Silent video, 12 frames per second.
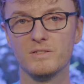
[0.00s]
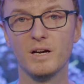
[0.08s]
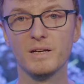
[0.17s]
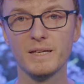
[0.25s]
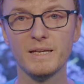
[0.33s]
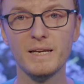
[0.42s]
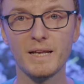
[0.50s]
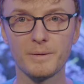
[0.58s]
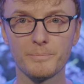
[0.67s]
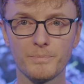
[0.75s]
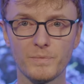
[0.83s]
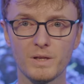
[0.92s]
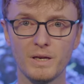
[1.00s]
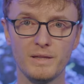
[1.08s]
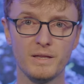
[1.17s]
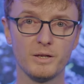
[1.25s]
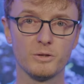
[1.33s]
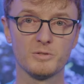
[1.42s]
done eating, and
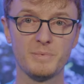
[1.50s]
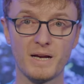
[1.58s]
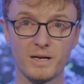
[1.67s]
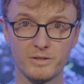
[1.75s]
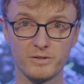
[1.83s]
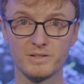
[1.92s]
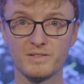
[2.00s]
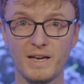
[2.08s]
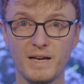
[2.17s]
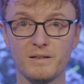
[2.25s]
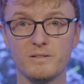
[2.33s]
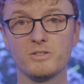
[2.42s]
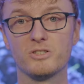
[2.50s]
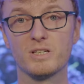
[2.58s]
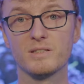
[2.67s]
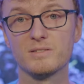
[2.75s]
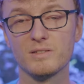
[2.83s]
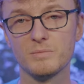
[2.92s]
then it goes back under the sand and
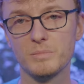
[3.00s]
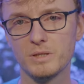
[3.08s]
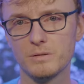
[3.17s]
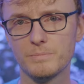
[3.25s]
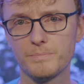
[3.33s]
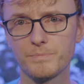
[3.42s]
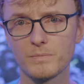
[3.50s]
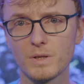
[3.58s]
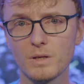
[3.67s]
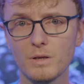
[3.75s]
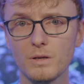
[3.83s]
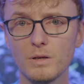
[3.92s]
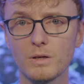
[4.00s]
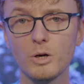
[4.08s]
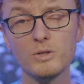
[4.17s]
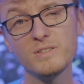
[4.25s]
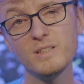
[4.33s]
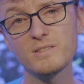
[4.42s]
digests its meal.
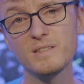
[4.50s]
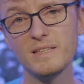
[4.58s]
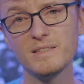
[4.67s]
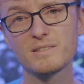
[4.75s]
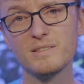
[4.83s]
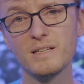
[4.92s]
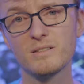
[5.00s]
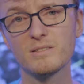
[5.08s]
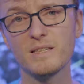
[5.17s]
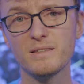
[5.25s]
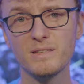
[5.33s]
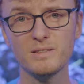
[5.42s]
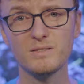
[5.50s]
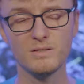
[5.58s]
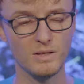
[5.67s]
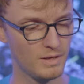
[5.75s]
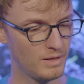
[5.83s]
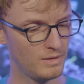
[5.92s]
Cone snails that eat snails like this,
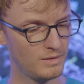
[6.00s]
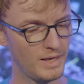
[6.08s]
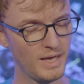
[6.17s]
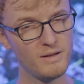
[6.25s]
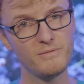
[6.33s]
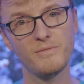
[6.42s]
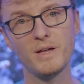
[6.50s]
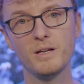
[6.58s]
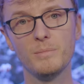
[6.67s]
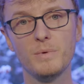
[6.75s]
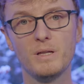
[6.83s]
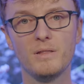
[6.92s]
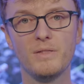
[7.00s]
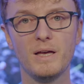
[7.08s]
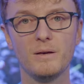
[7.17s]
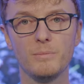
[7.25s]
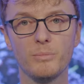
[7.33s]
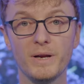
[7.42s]
they have venom
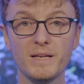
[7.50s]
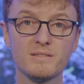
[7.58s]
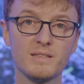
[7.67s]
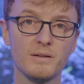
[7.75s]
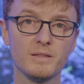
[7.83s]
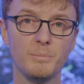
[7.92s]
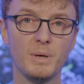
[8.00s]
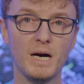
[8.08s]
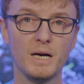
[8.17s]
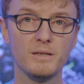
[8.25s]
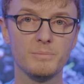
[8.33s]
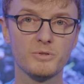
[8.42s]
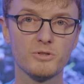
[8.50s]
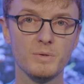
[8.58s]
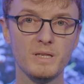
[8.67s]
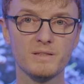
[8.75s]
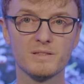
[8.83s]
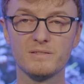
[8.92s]
that breaks down the bond
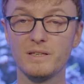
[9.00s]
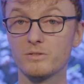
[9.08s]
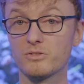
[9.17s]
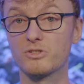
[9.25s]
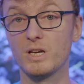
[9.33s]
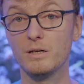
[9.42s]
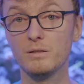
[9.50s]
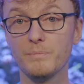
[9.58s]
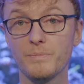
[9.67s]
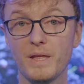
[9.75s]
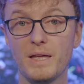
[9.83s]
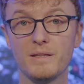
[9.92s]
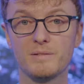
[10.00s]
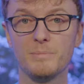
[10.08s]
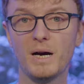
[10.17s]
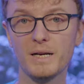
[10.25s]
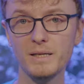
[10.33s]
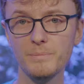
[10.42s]
between the snail's shell and its
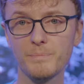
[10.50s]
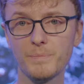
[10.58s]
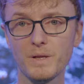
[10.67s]
body,